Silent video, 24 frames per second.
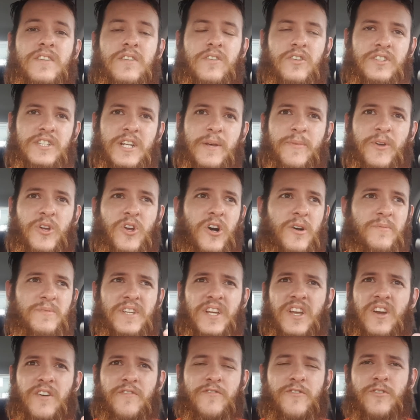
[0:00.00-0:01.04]
I looked up the comms,
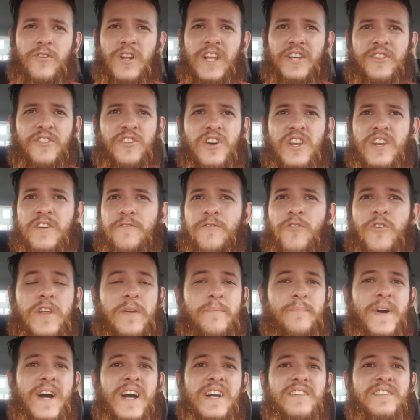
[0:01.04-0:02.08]
they're going for like
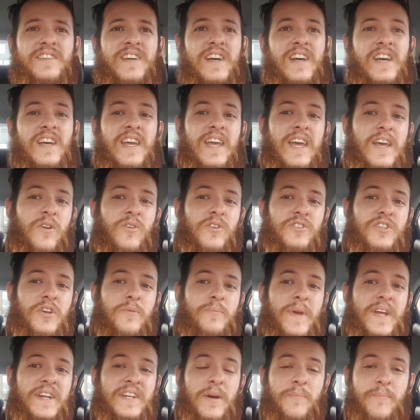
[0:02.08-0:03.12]
30-40 bucks, and also
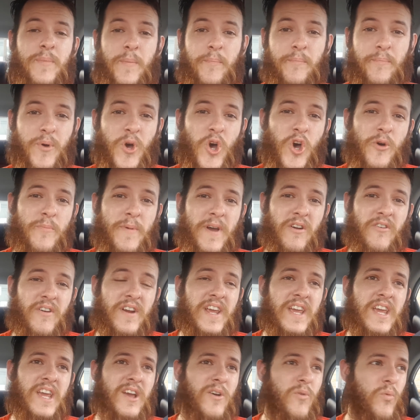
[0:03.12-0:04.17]
picked up a
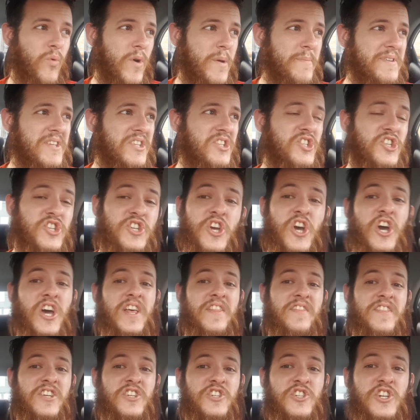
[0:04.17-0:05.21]
Burberry women's shirt,
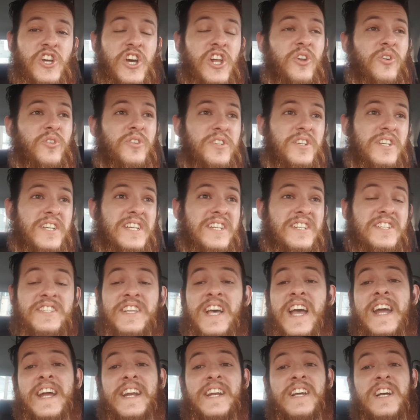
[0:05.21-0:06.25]
and this shirt looked
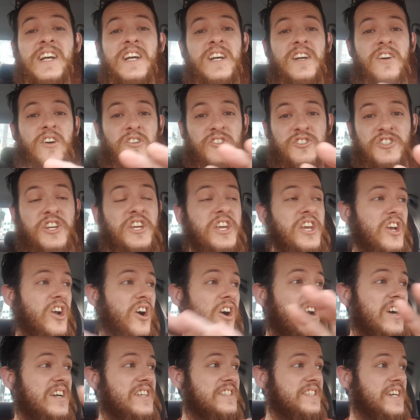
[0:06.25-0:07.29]
insane. I'll show you
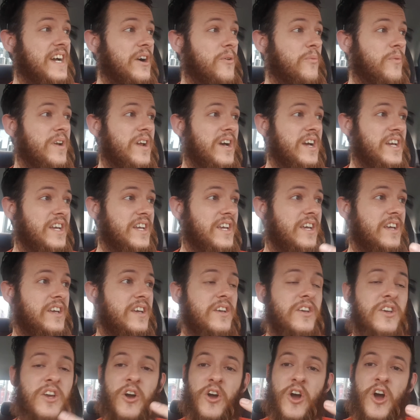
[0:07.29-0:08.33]
guys when I
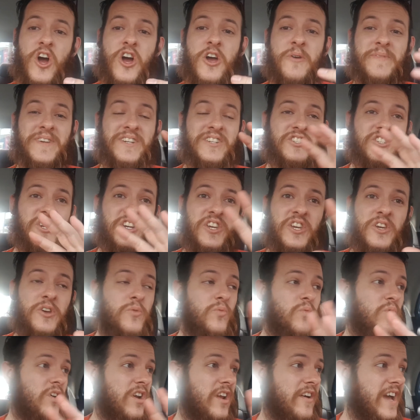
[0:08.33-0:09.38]
go home and show
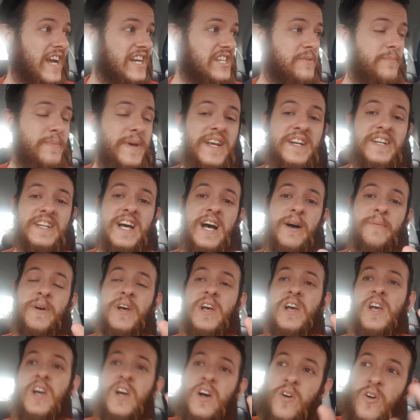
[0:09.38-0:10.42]
you what I actually picked up.
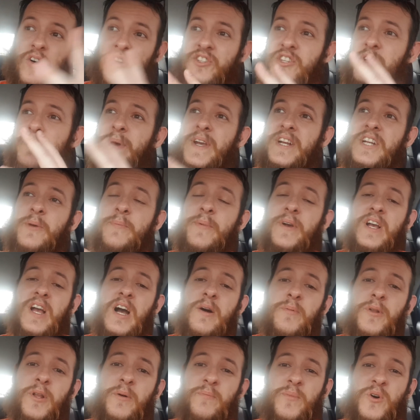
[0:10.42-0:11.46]
Also picked up a
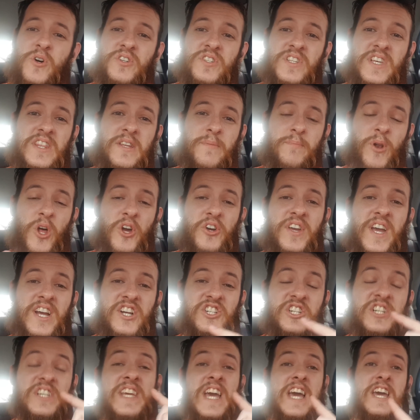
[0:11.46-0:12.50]
couple of books, and the bloke
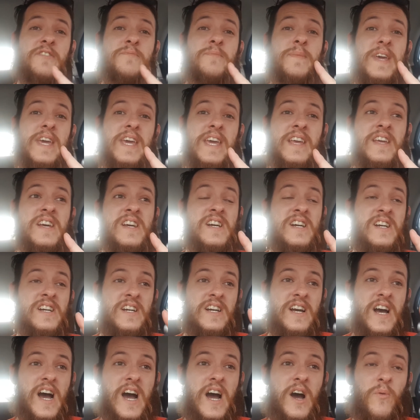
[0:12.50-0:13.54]
actually gave me
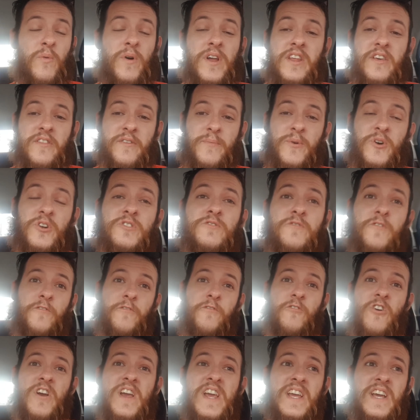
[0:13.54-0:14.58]
one of the books for
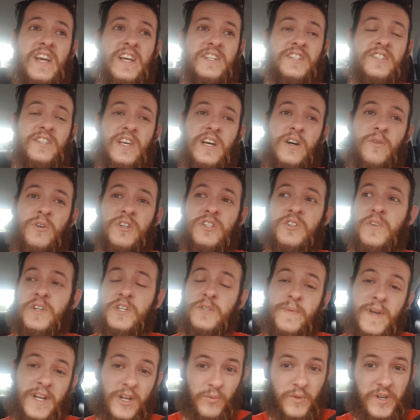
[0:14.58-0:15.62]
free. It's What to
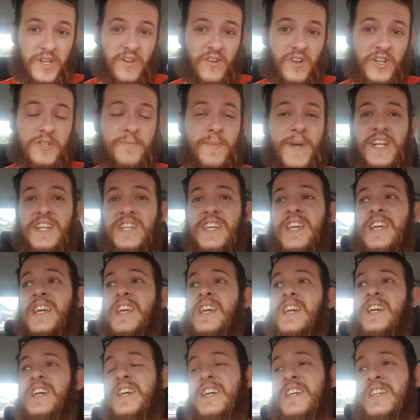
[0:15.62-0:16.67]
Expect When You're Expecting.
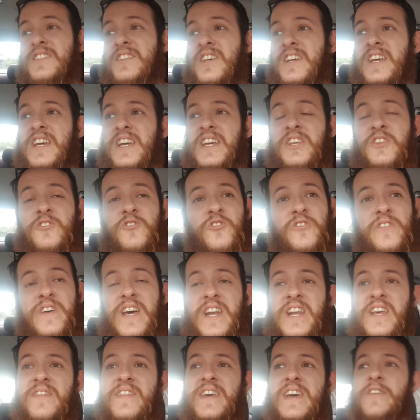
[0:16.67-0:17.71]
So yeah, he threw
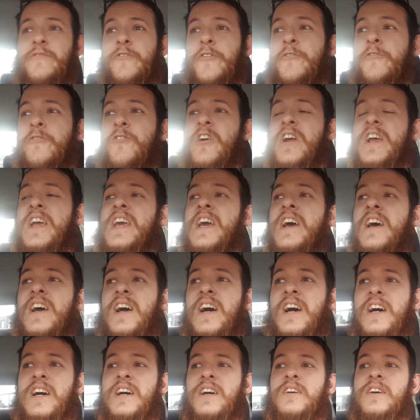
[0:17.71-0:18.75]
that in there for free.
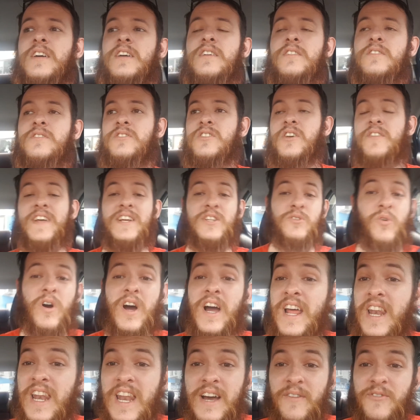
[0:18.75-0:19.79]
So that's
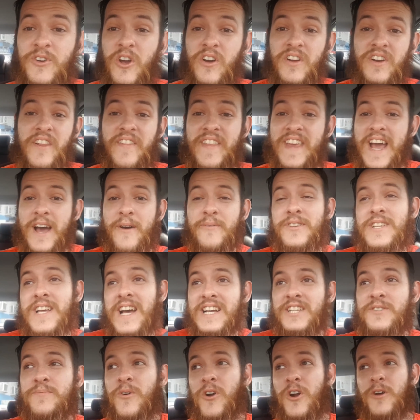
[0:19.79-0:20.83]
why I love going to the
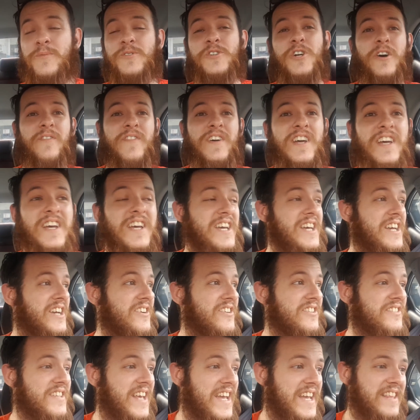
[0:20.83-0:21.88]
Asthma Op Shop,
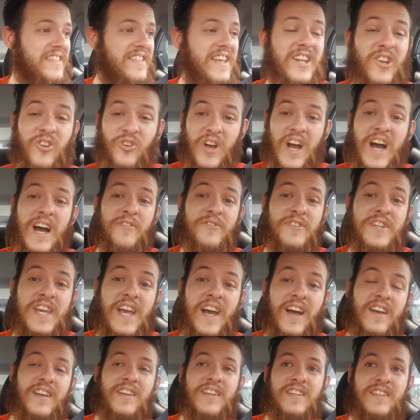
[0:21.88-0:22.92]
because they look after
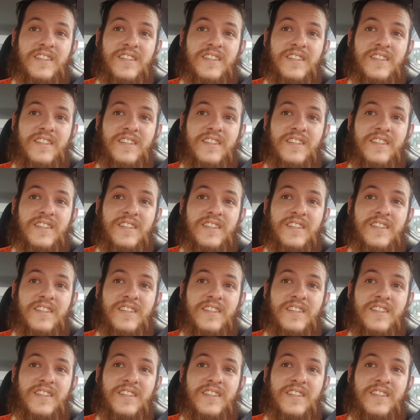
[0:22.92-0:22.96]
you.